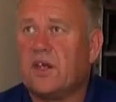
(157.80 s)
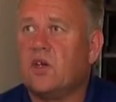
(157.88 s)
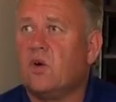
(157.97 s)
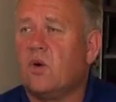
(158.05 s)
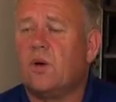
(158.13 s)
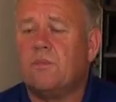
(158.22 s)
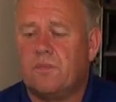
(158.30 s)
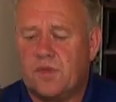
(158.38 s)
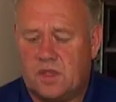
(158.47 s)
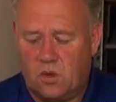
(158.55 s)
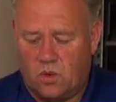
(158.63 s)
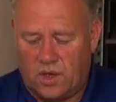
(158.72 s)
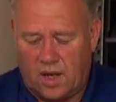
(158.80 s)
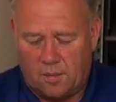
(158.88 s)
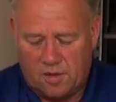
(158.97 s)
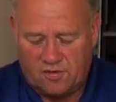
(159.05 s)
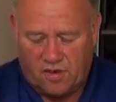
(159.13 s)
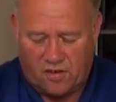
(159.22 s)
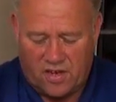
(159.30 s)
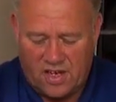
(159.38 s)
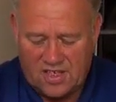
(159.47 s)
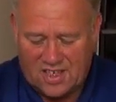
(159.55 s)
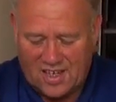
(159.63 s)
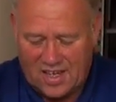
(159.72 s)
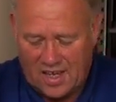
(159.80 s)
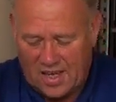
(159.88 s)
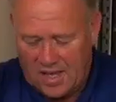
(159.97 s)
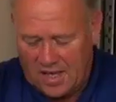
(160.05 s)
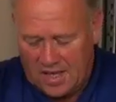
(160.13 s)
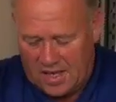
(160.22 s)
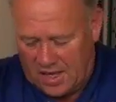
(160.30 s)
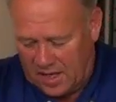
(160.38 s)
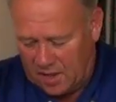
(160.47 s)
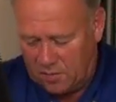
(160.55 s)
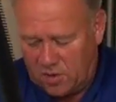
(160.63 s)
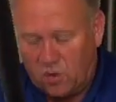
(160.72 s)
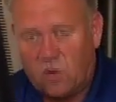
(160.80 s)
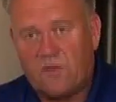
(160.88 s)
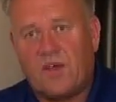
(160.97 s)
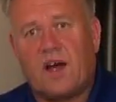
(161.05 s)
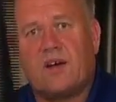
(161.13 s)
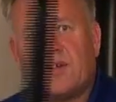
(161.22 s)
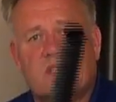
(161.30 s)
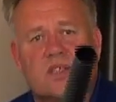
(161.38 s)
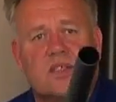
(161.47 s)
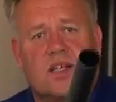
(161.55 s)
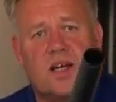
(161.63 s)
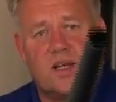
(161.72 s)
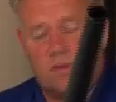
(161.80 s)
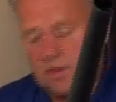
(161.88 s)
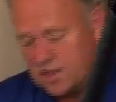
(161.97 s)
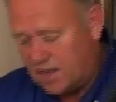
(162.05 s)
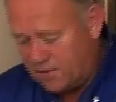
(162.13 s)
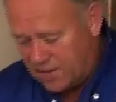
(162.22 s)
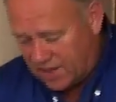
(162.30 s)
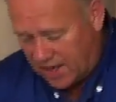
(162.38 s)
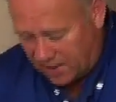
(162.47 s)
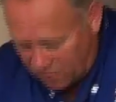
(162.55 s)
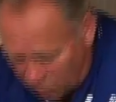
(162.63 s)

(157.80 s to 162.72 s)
in your cupboard very easily, with all of the hoses and the cables and everything out of